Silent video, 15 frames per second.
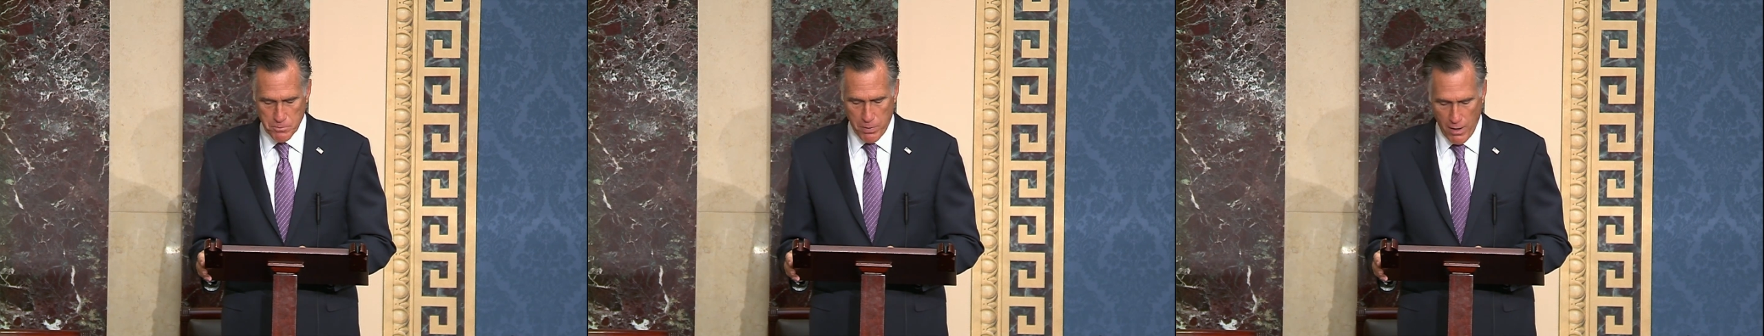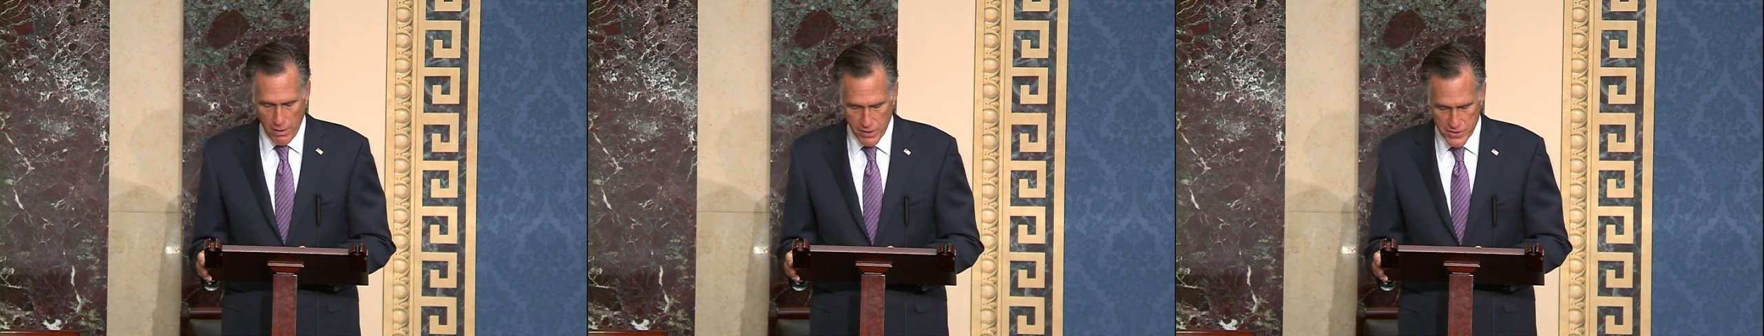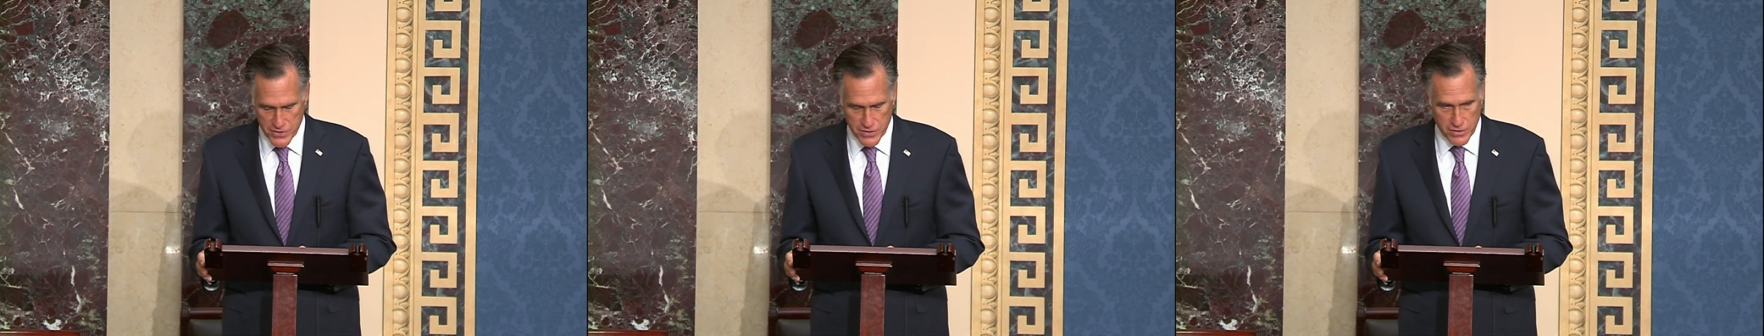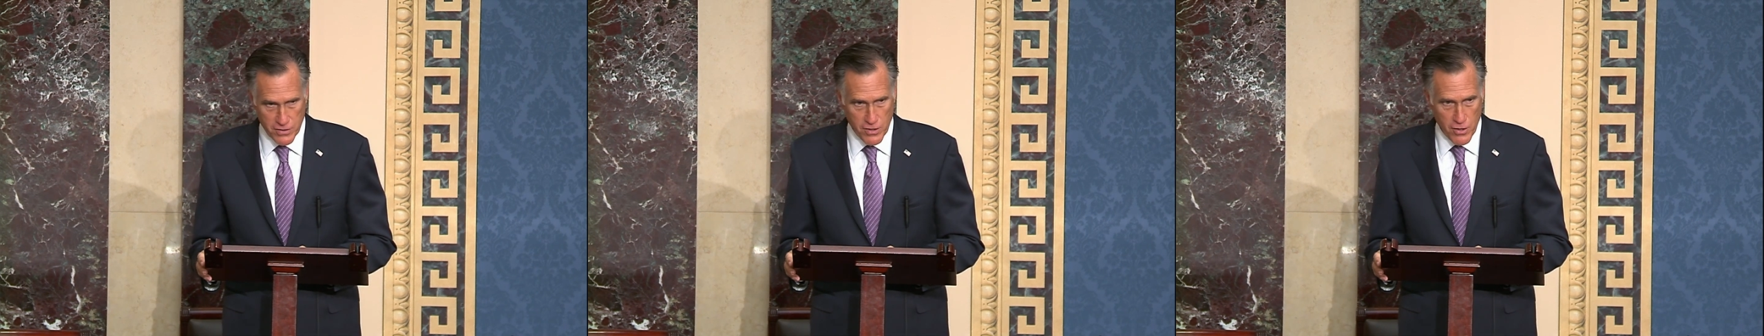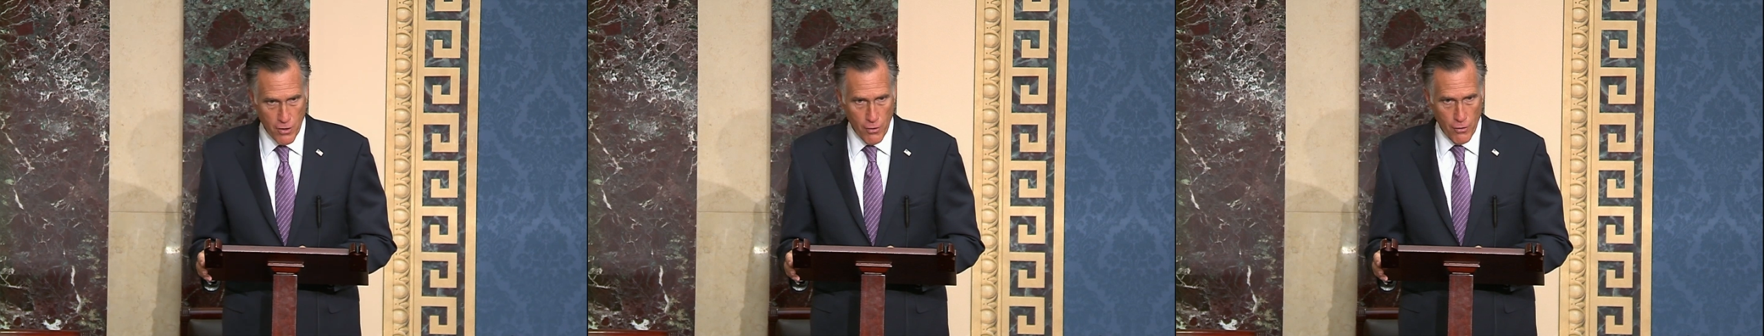partisan
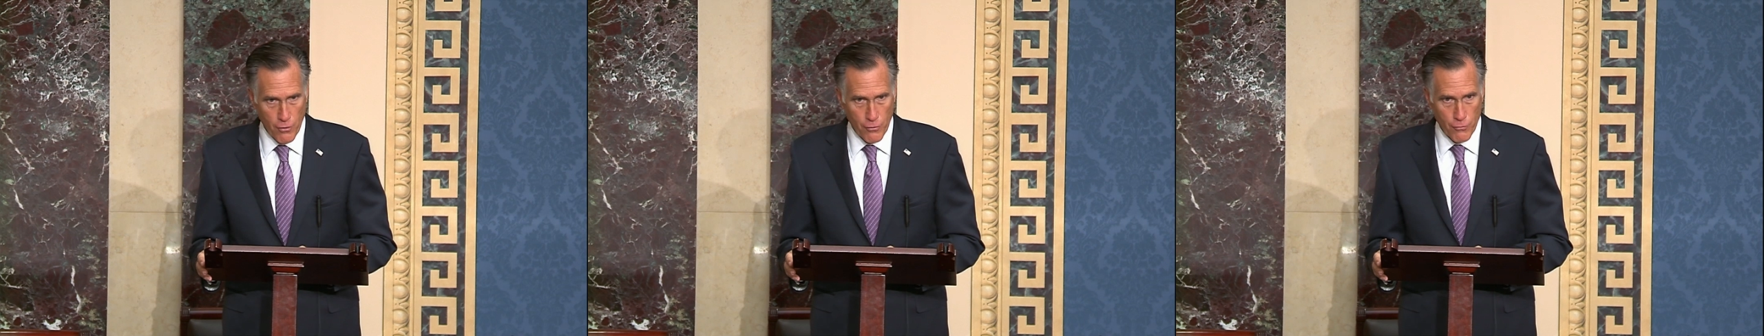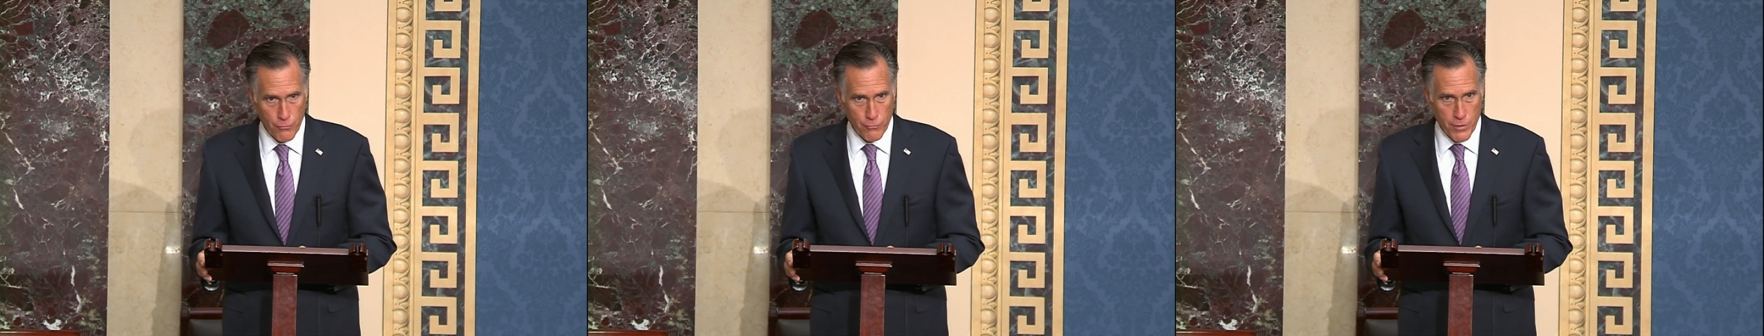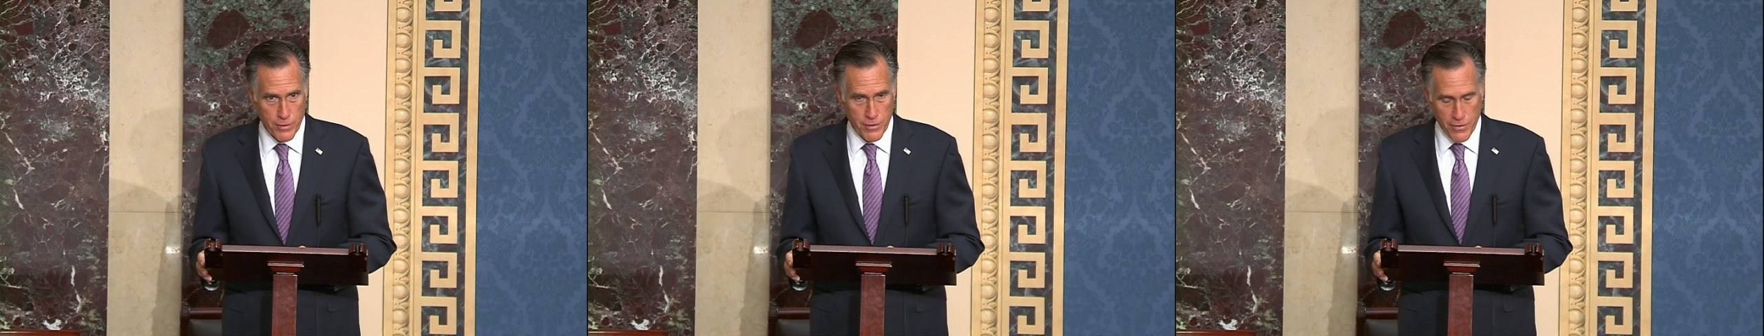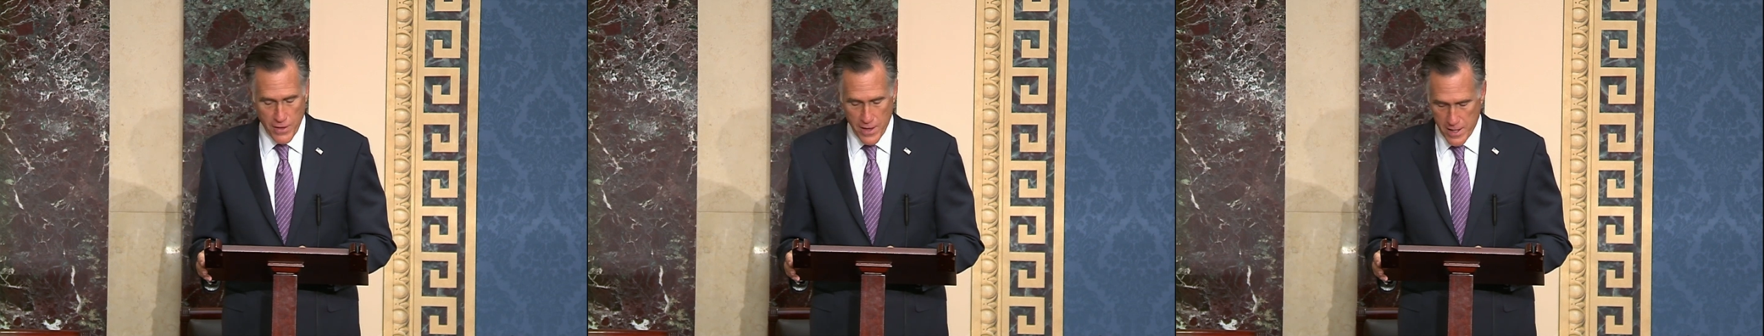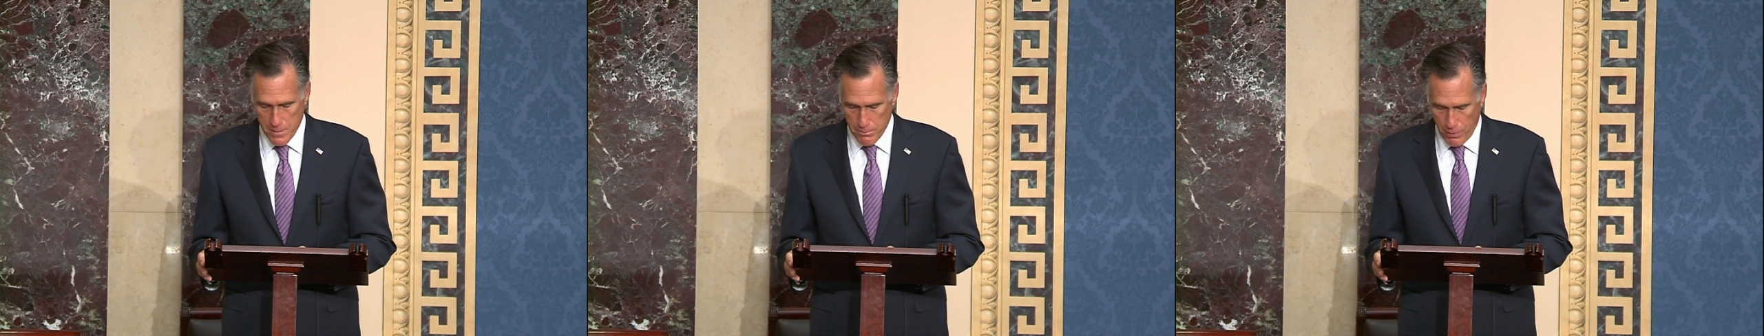rather
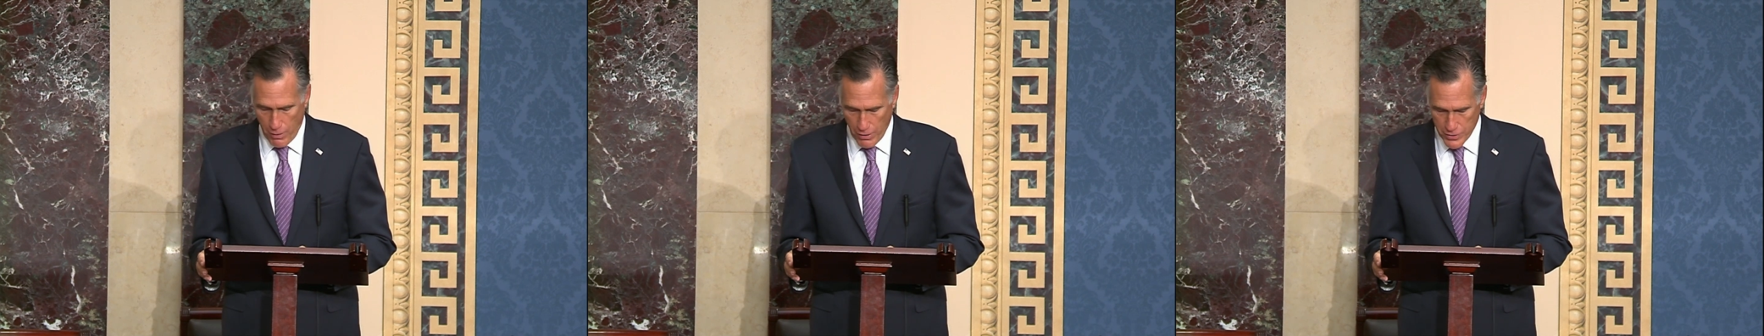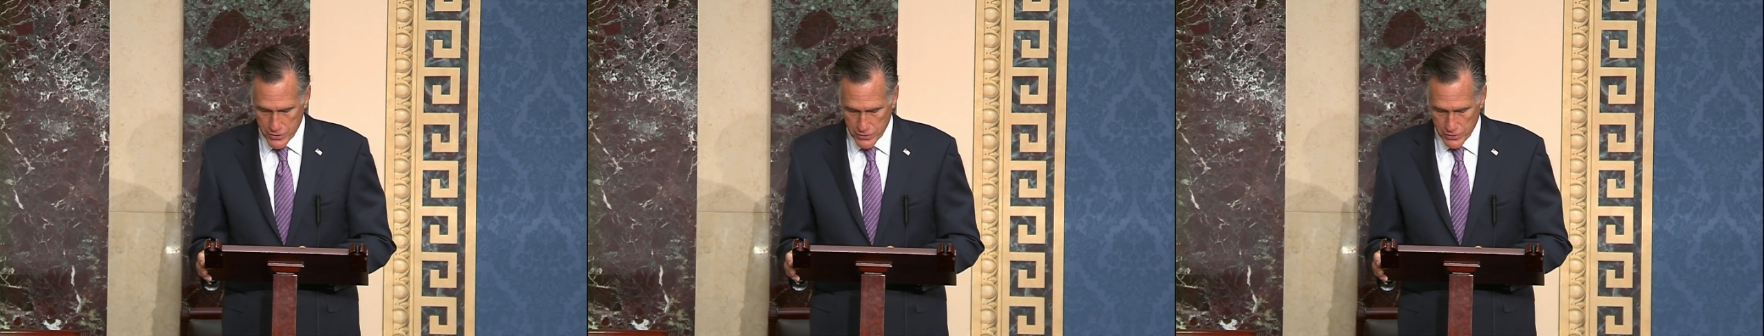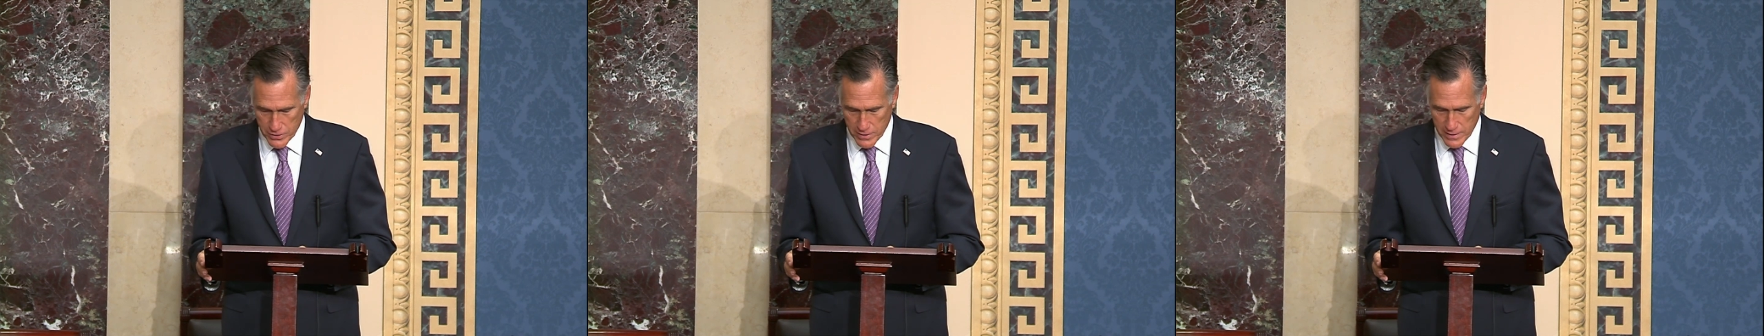than impartial,